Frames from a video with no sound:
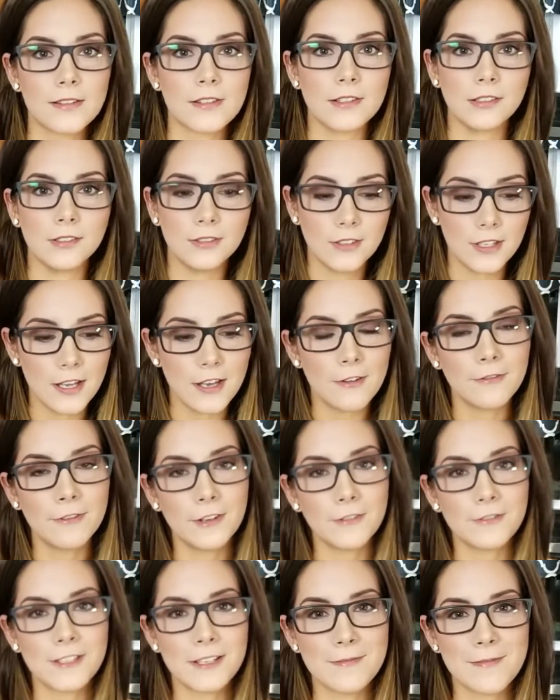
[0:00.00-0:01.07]
So
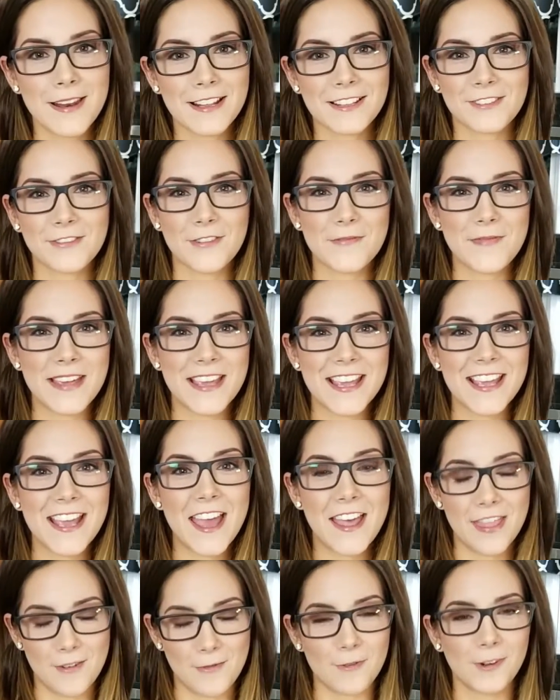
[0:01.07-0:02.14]
15 minutes for me,
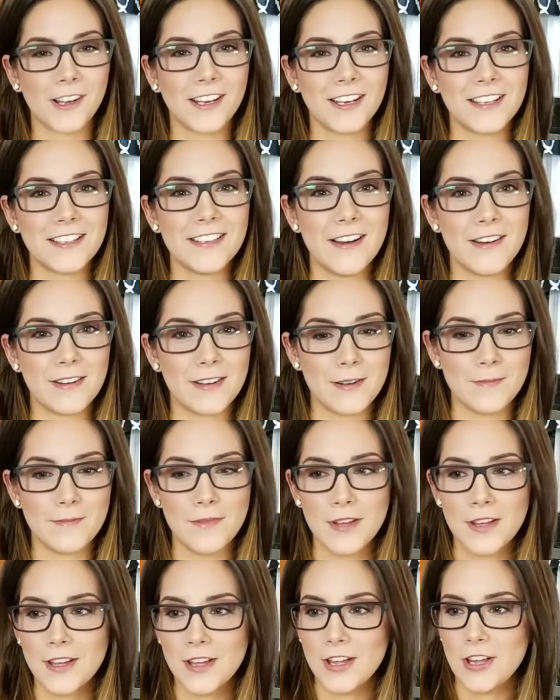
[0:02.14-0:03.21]
and then we're gonna dunk them.
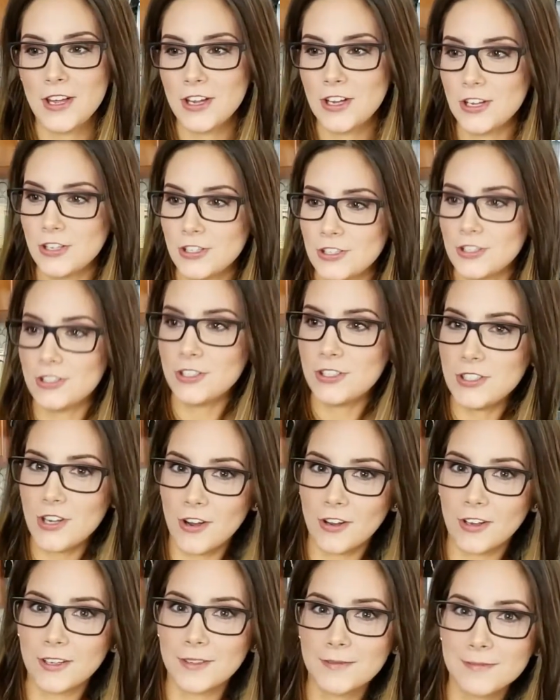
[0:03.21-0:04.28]
Dunk.